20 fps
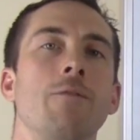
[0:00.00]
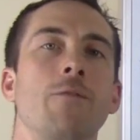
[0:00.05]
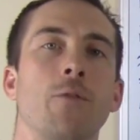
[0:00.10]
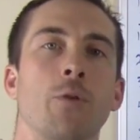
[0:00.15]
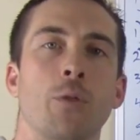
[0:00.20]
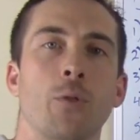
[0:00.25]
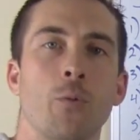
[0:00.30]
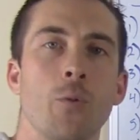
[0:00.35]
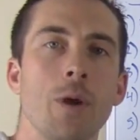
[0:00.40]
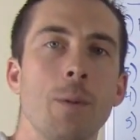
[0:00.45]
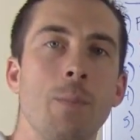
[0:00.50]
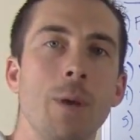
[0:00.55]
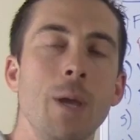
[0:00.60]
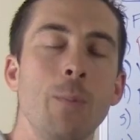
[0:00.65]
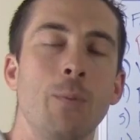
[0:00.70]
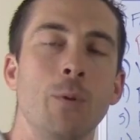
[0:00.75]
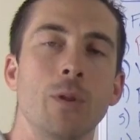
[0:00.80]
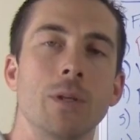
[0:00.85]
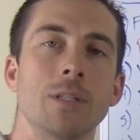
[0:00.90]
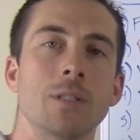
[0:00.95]
for three
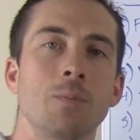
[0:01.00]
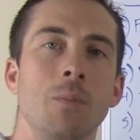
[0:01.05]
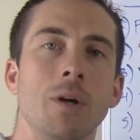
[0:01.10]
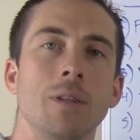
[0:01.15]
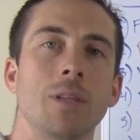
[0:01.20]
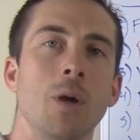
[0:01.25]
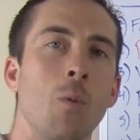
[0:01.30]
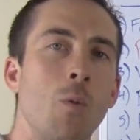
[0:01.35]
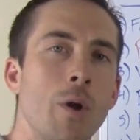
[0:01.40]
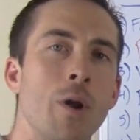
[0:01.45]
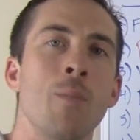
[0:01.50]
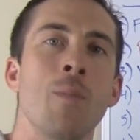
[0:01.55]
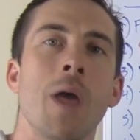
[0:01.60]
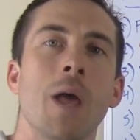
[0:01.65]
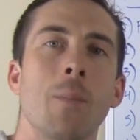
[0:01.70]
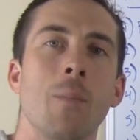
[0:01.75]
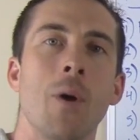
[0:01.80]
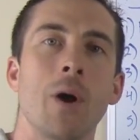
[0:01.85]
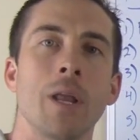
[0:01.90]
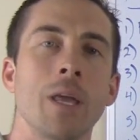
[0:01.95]
people this month that want to
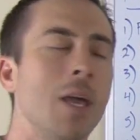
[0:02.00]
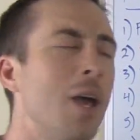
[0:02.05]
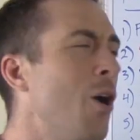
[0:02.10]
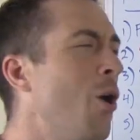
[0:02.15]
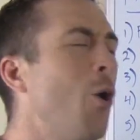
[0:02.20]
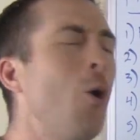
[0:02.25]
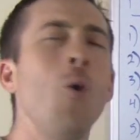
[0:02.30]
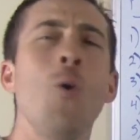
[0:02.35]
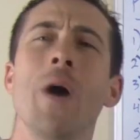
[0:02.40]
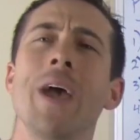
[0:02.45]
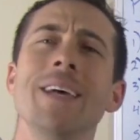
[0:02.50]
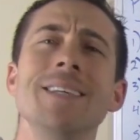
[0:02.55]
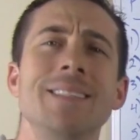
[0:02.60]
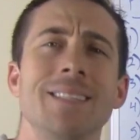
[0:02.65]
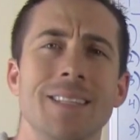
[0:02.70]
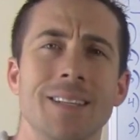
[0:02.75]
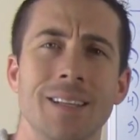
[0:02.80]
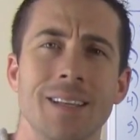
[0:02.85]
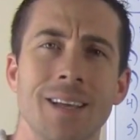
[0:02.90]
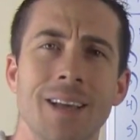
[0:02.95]
make money. Who
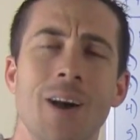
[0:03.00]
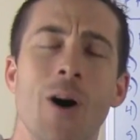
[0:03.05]
isn't?